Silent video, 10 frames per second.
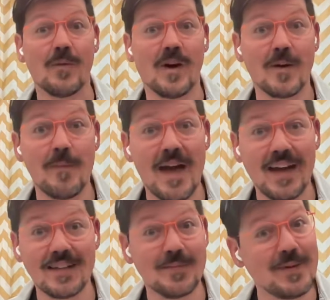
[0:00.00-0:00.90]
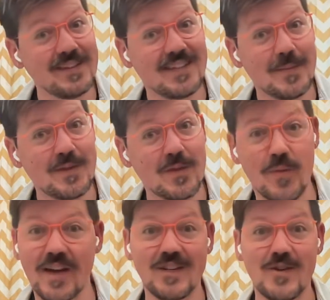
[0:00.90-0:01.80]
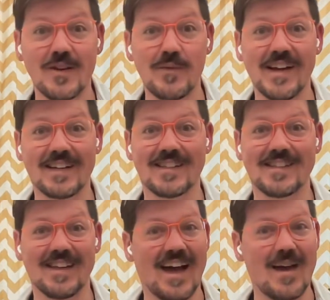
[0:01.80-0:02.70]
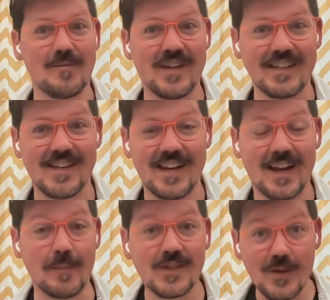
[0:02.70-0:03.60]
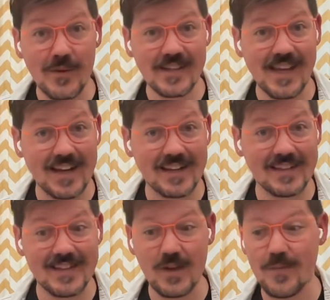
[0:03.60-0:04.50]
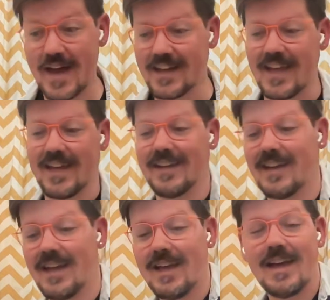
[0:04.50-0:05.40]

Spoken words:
Welcome back to Build Tips with Brady Joiner Bricks. I'm Justin and I'm super excited to see you back again.